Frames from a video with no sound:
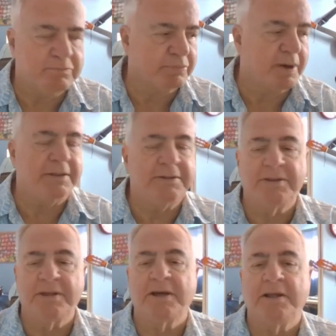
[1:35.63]
bright
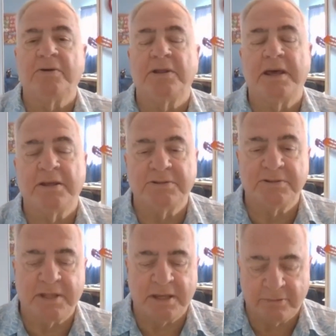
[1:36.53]
to think I know
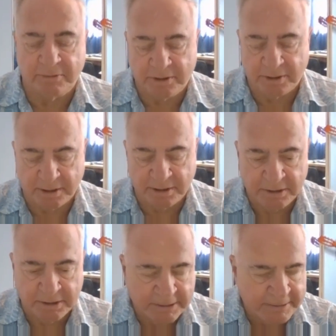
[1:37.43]
answers to everything.
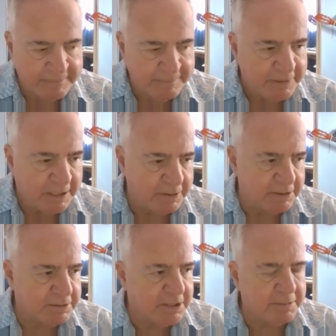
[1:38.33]
Anyway,
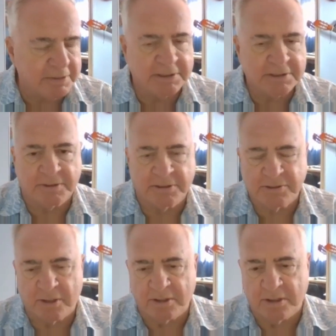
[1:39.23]
there's a couple of things I want
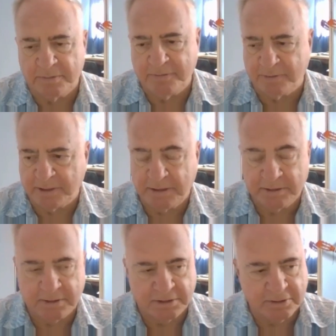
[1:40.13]
to start off before I
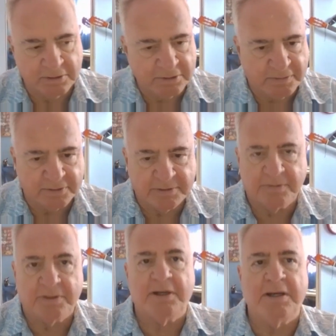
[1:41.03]
get into the news. First
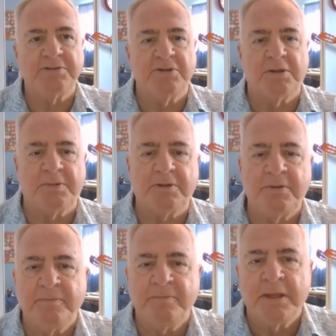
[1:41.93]
of all, as
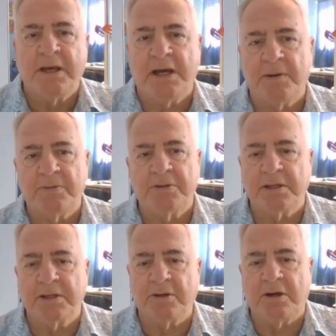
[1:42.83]
normal, I will
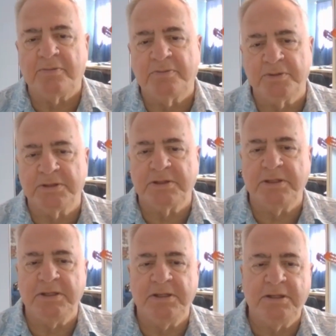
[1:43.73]
kick off with
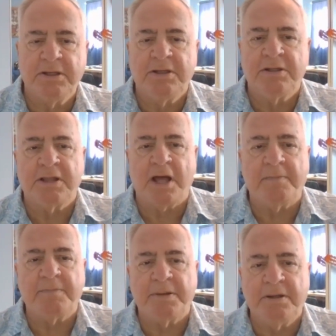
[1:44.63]
the
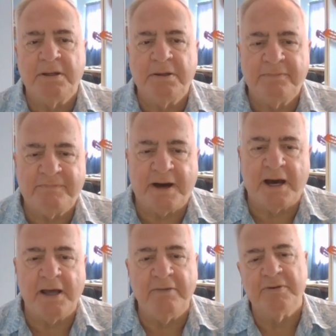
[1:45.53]
top
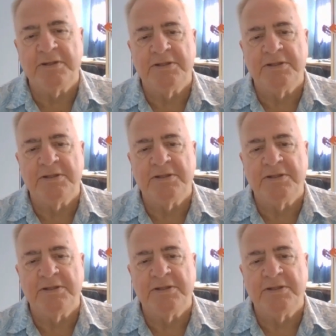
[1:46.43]
5